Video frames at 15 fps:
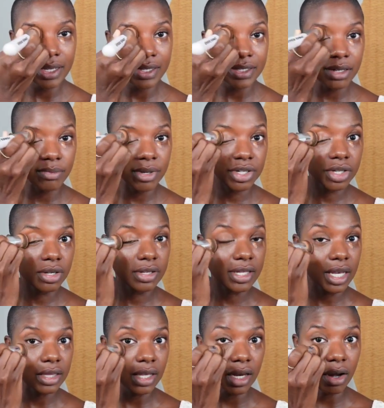So make sure you
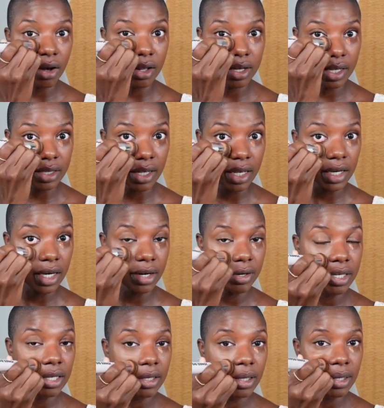take that all in that
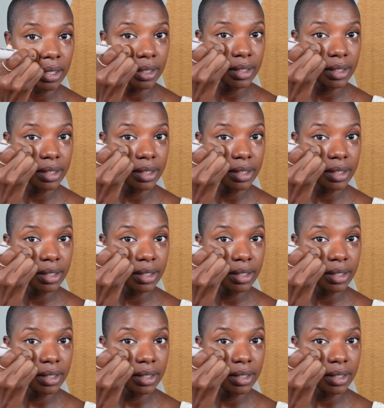area.